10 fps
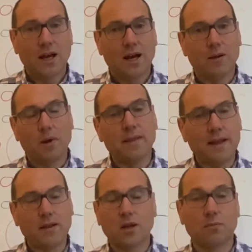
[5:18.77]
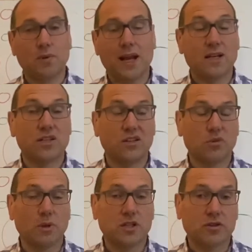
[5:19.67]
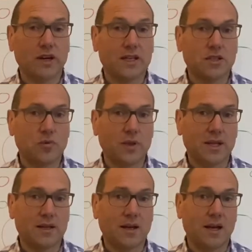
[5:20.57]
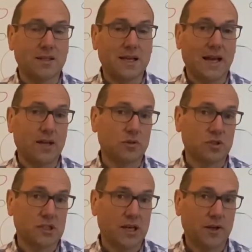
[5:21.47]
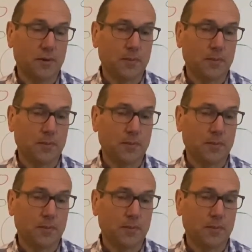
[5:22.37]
and then the company actually normally is created within a day or so.